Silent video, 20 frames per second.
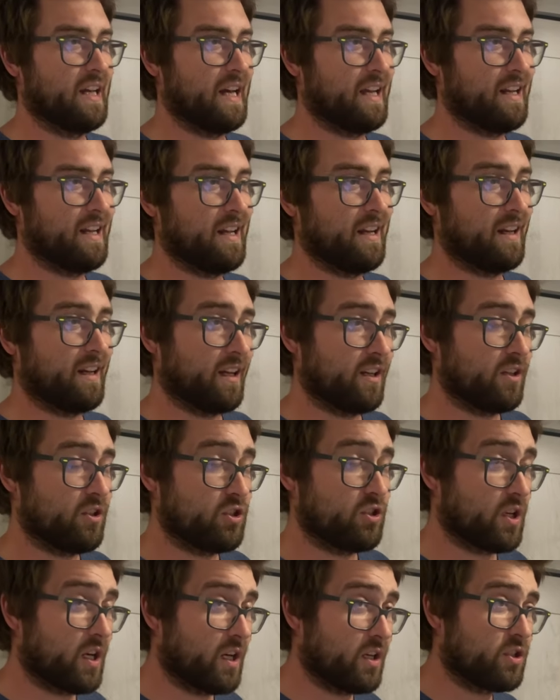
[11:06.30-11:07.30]
that, I can
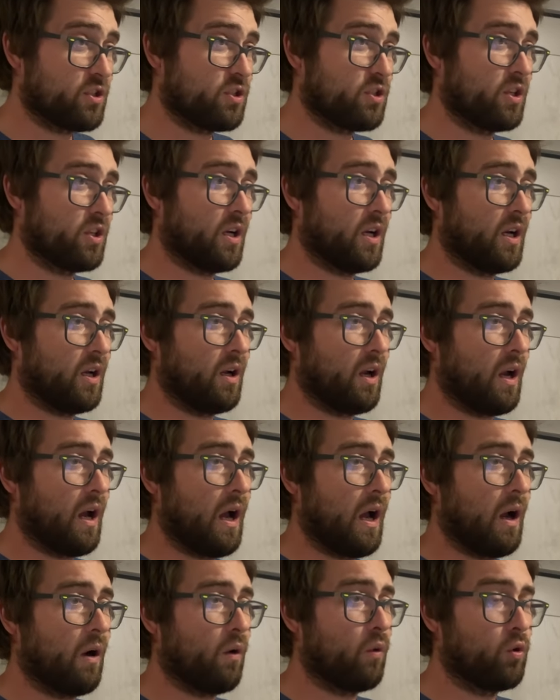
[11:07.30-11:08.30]
judge
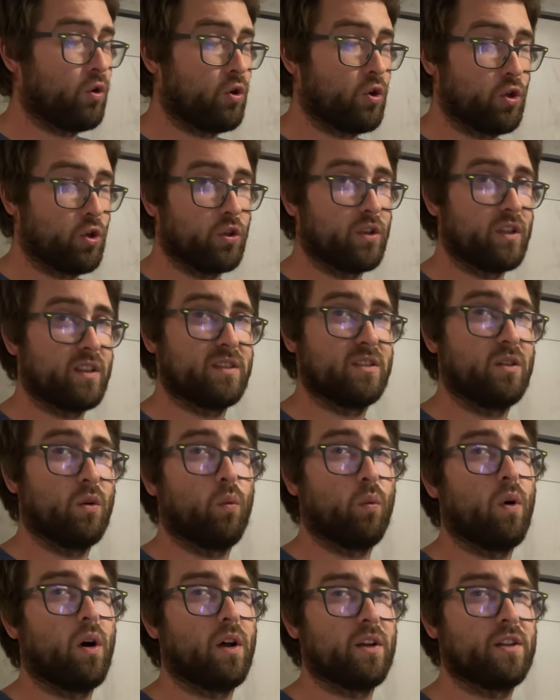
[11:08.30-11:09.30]
how good is the
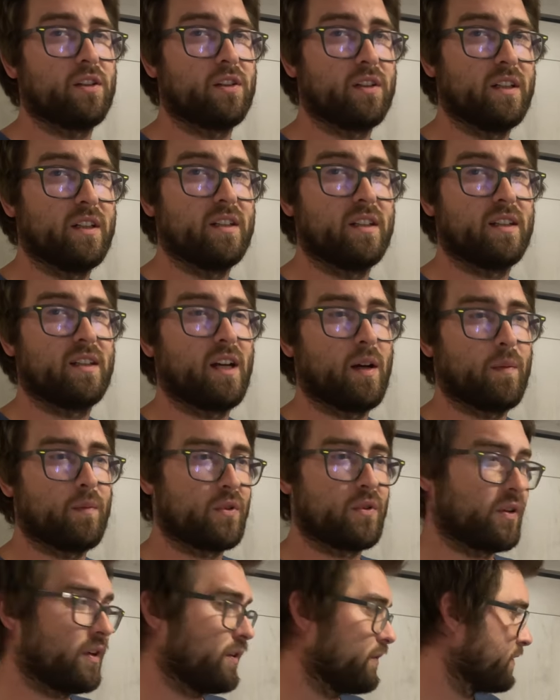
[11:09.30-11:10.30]
water in the
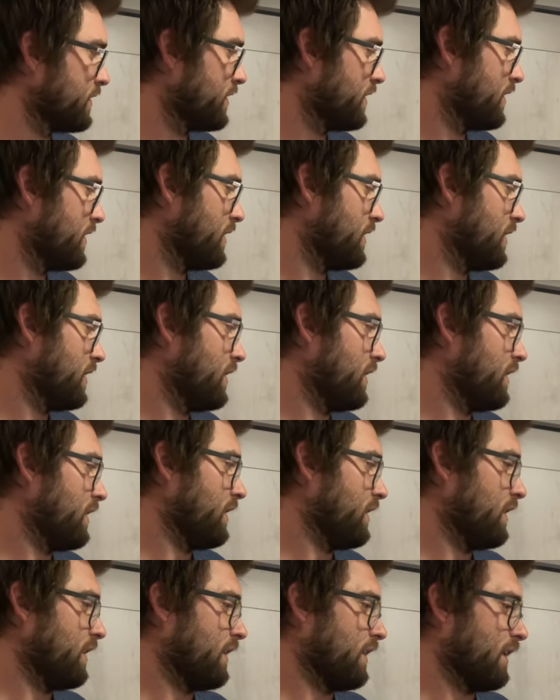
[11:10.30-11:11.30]
campground,
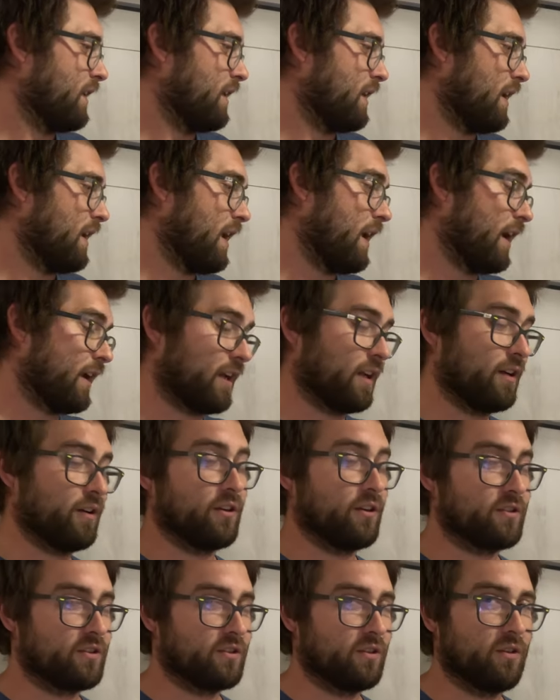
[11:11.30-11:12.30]
I can
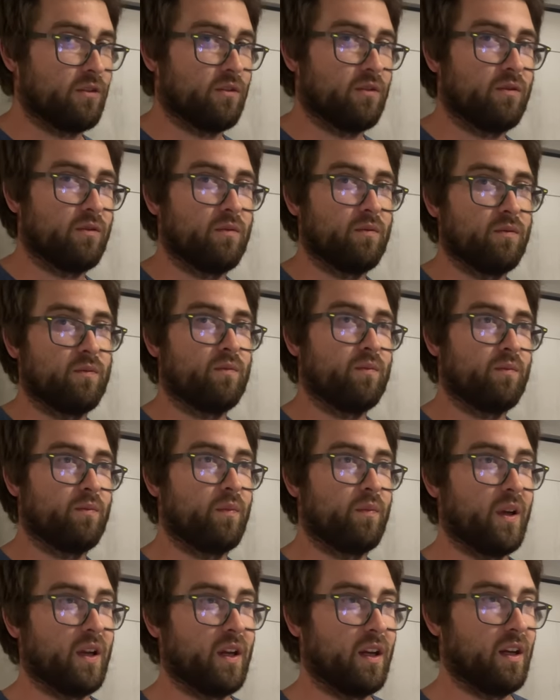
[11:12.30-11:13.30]
also
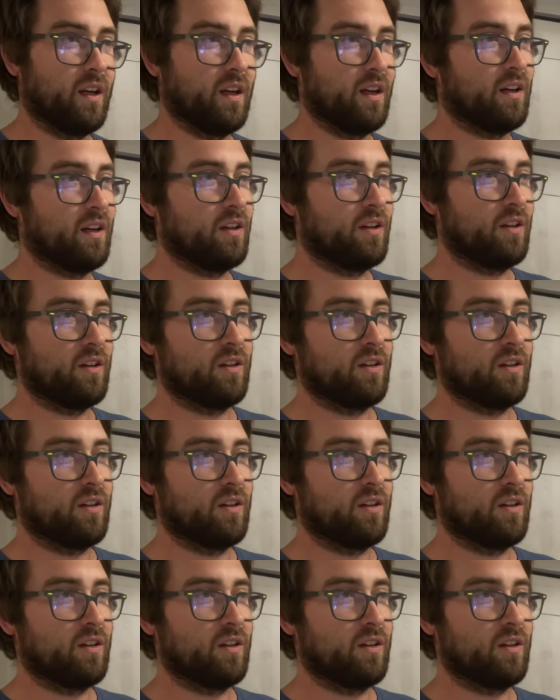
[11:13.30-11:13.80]
be